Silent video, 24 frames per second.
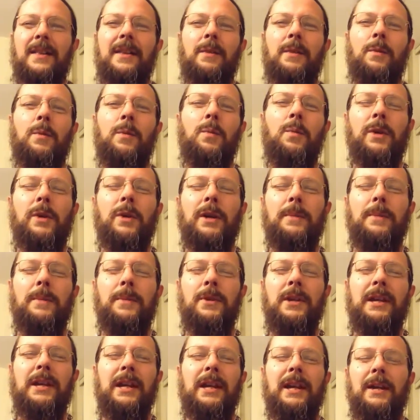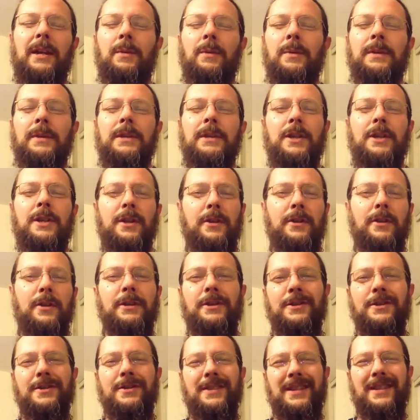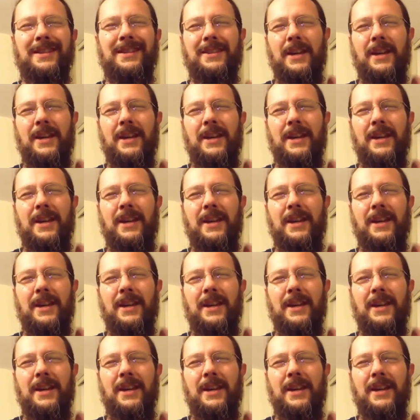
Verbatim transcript: that when we're communicating with each other, it's just,